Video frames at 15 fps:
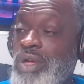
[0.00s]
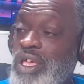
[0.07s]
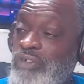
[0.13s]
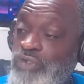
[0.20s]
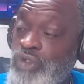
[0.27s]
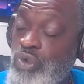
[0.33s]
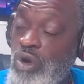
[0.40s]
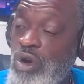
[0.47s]
If
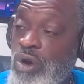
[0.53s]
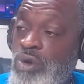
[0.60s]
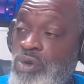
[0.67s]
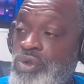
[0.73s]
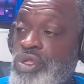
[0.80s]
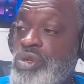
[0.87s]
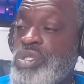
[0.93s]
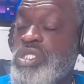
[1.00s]
you are
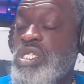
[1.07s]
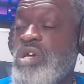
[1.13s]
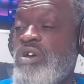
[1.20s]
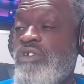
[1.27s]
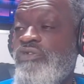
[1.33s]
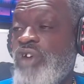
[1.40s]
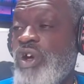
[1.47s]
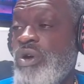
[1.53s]
on your cell
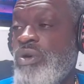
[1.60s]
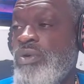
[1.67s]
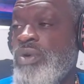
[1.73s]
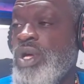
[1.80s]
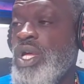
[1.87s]
phone,